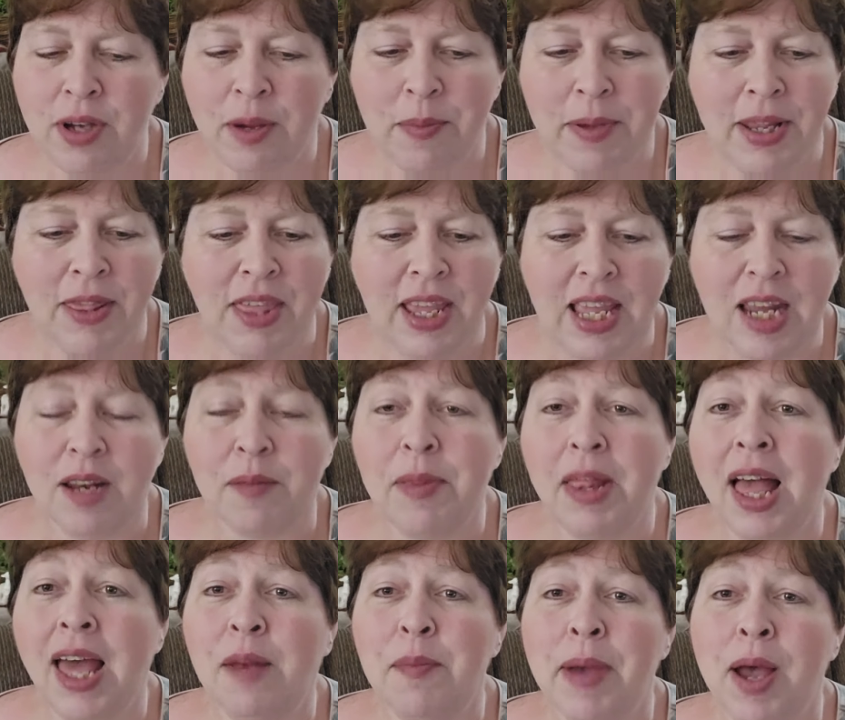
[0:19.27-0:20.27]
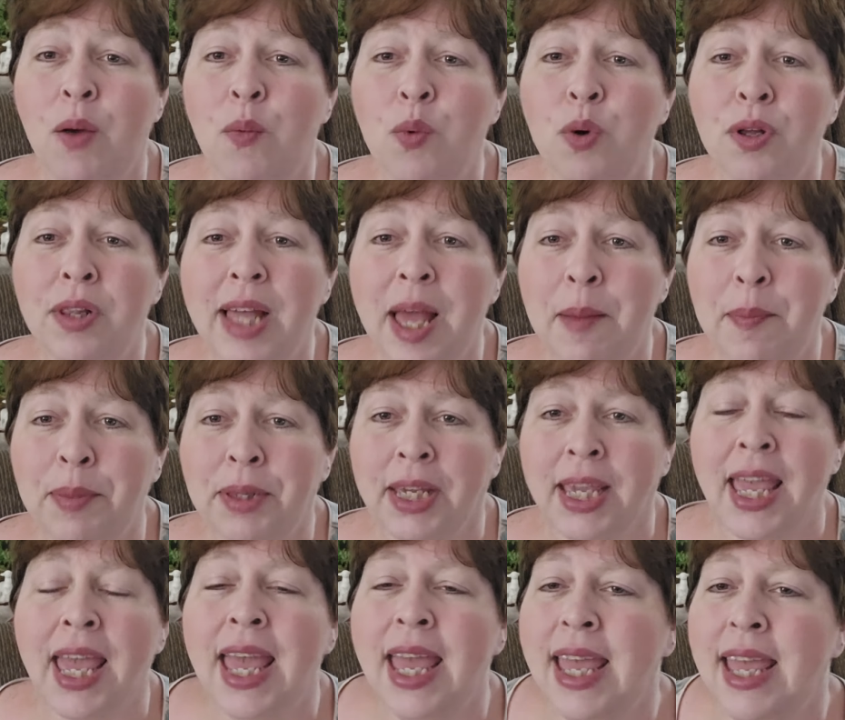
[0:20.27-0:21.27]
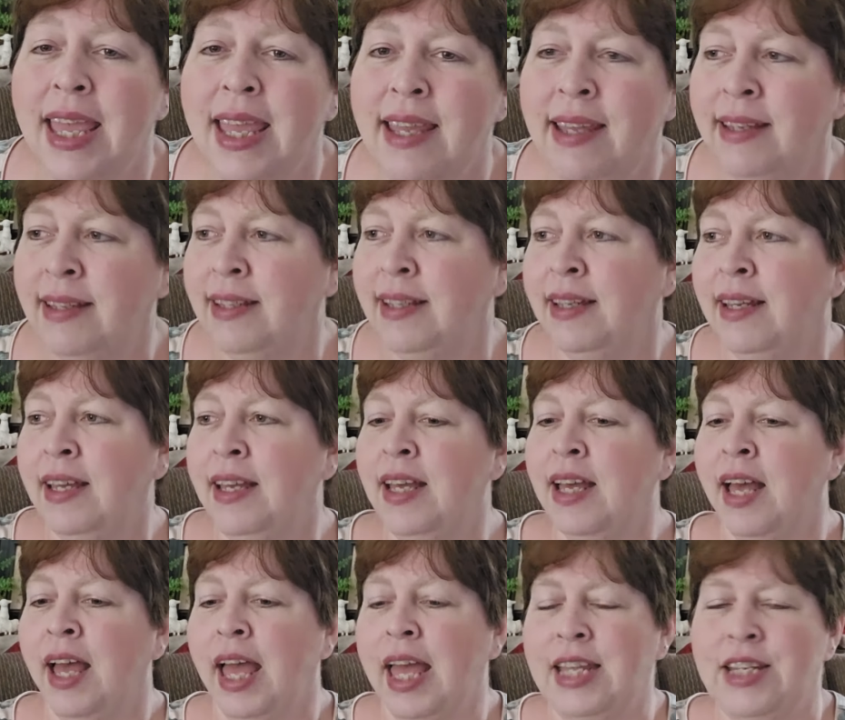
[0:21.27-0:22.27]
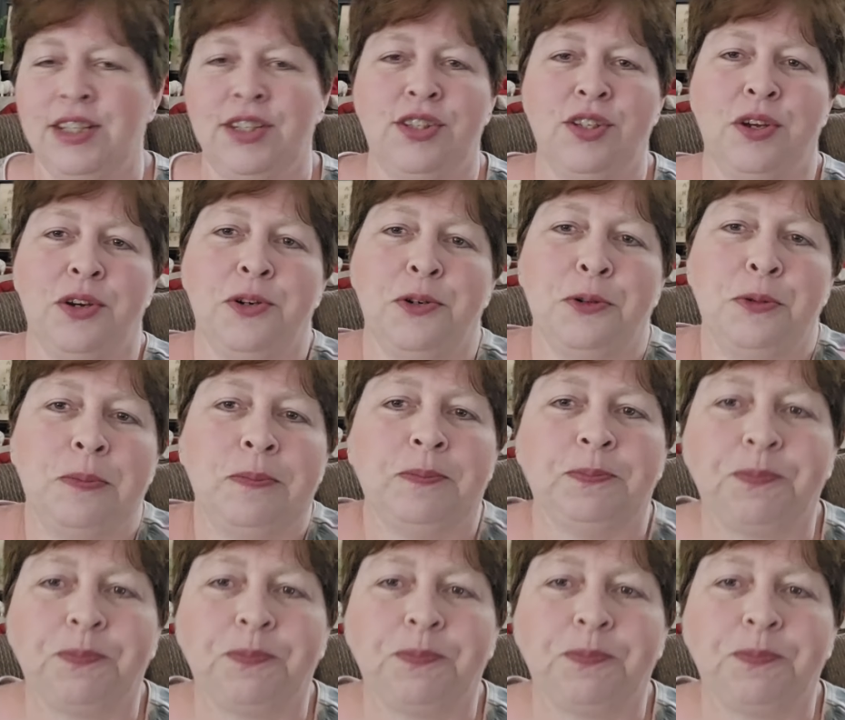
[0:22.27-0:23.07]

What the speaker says: I've been thinking a lot about wool applique, and so